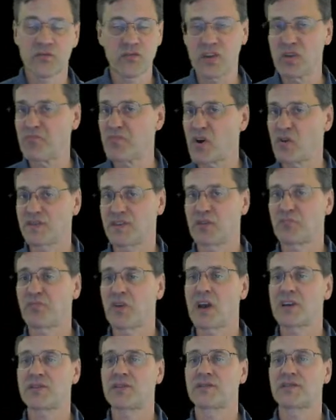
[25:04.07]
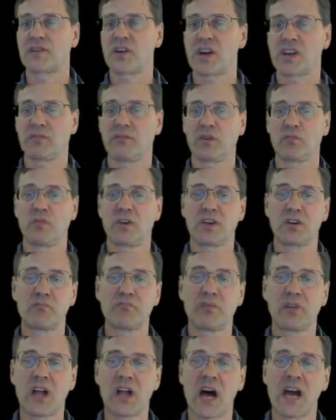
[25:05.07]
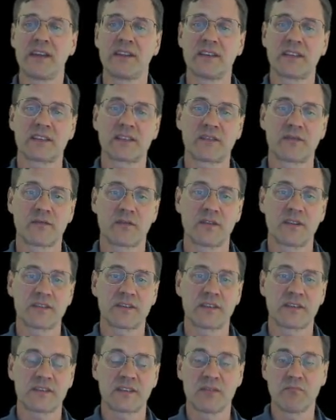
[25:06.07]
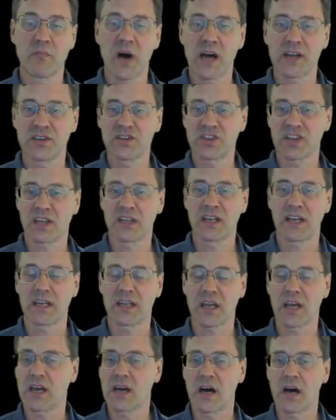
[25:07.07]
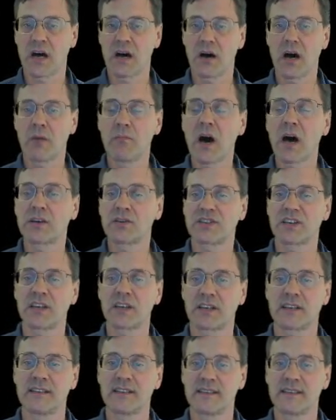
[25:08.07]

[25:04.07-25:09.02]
the opposing pressures argument. We can apply this, for instance, to a monogenic